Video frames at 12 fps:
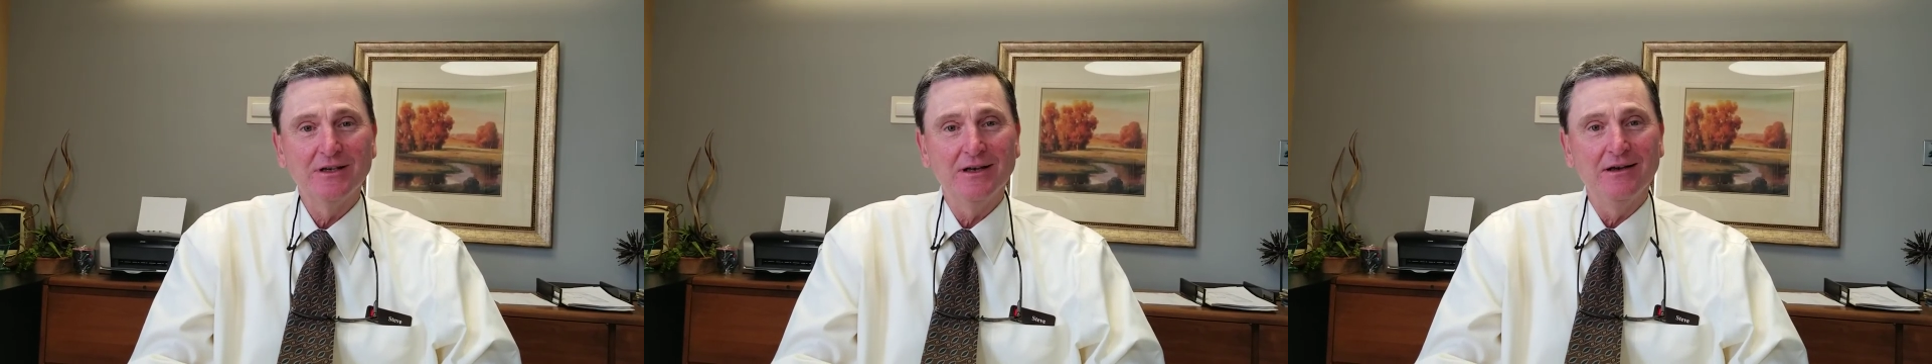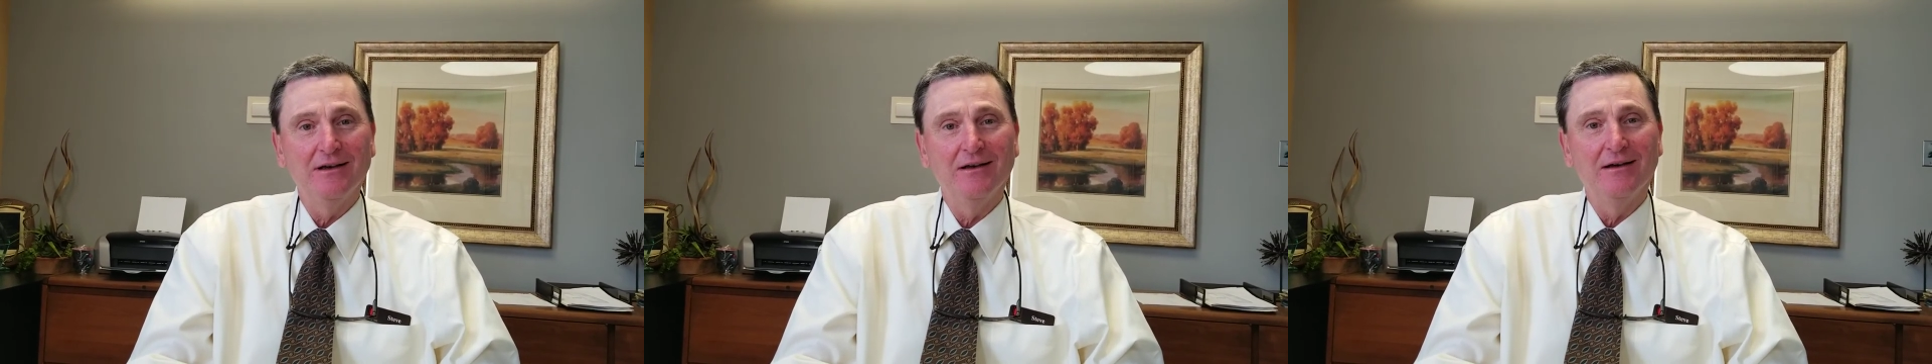
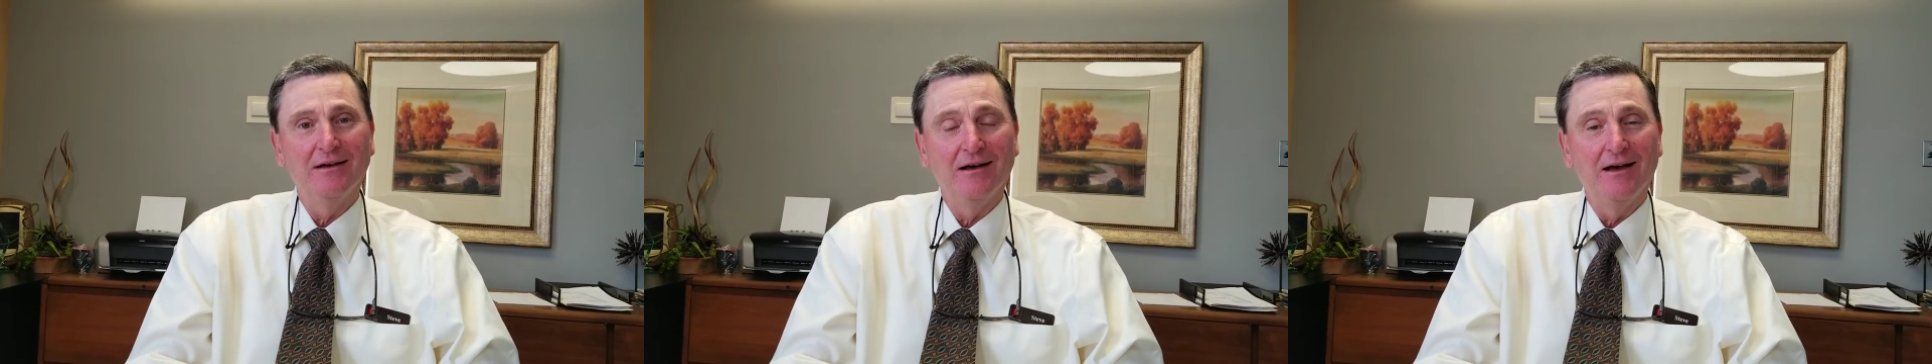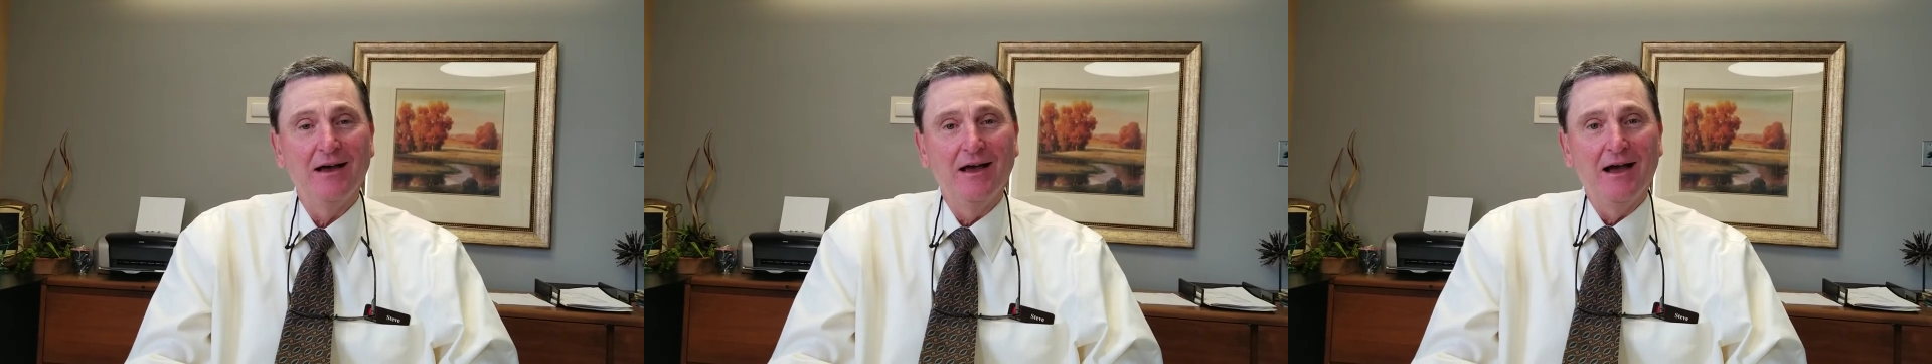Uh,
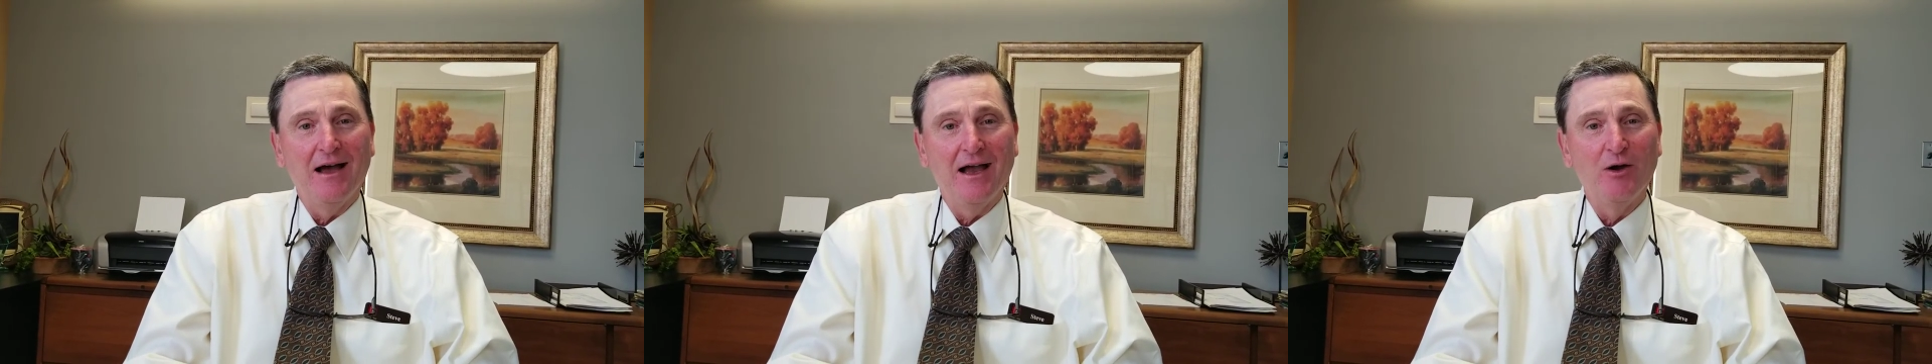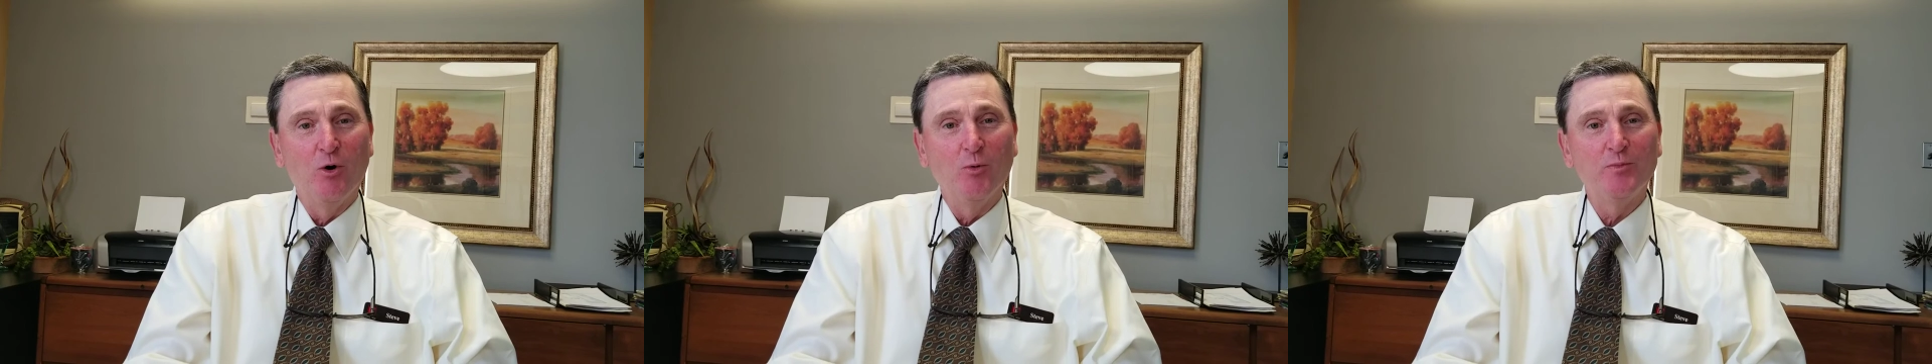I
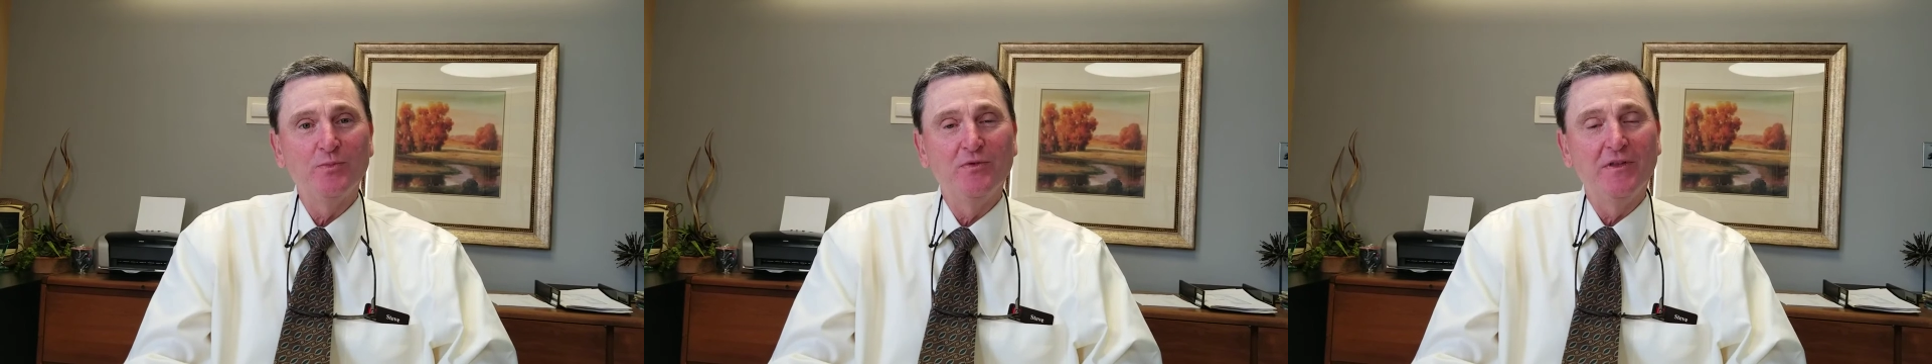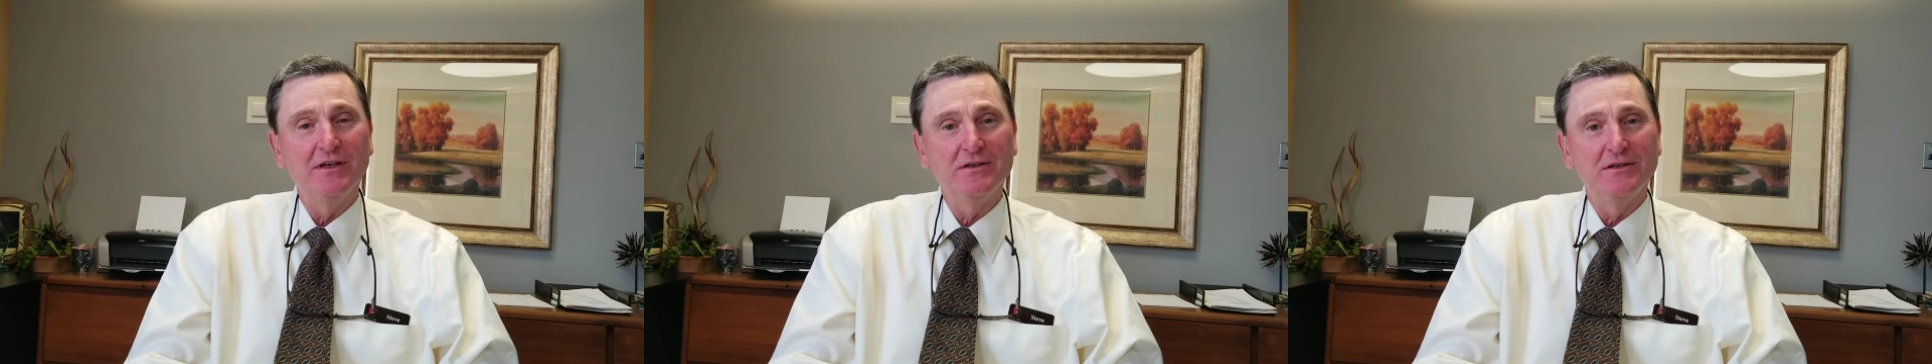hope
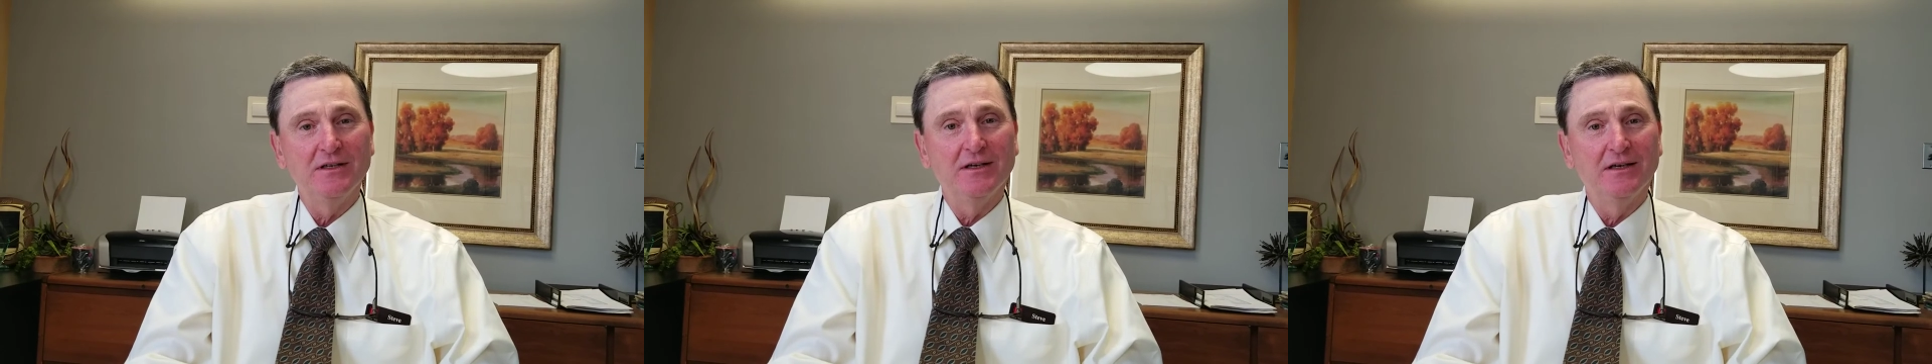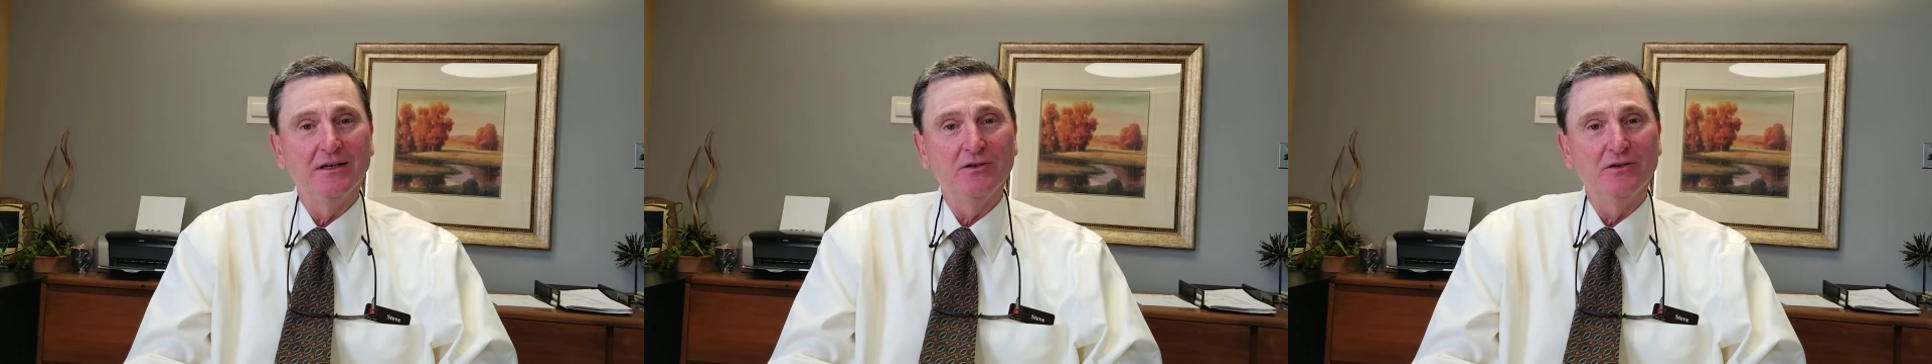that uh,